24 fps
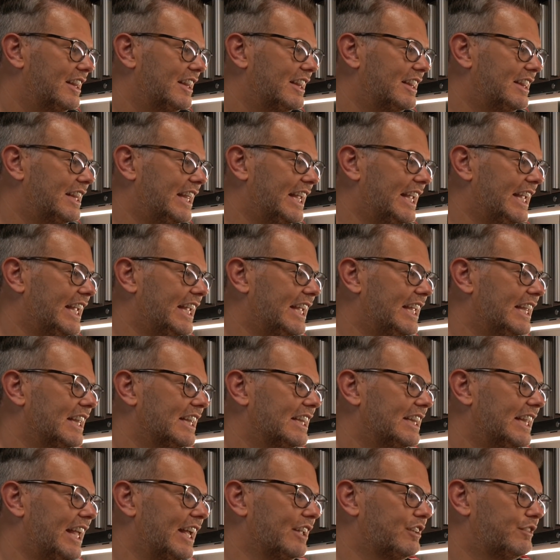the
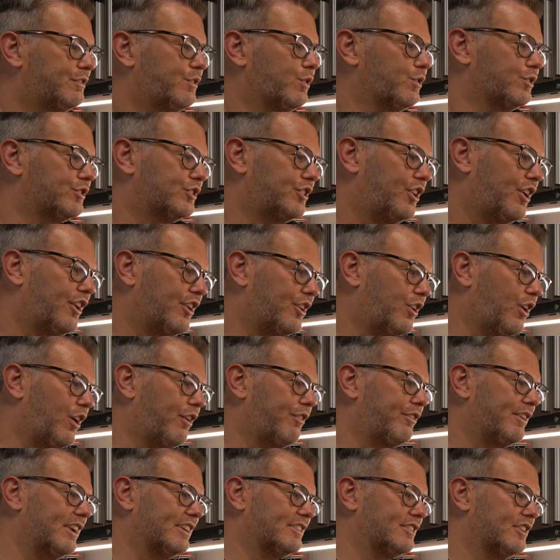S4s turn
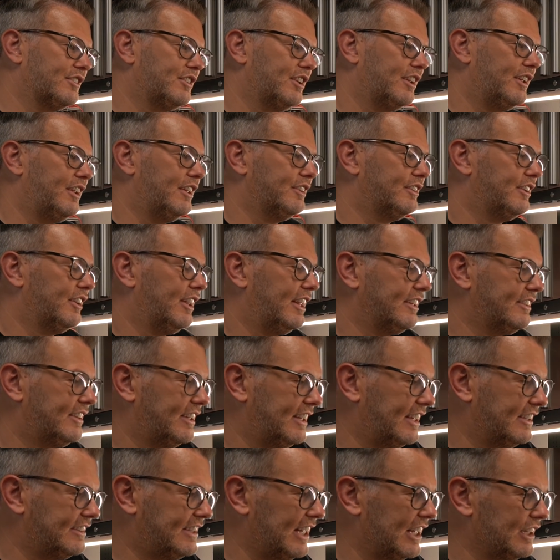off, and as the
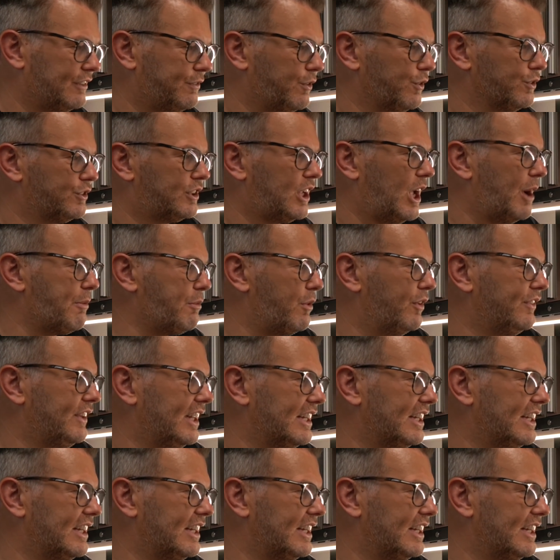S4s come on,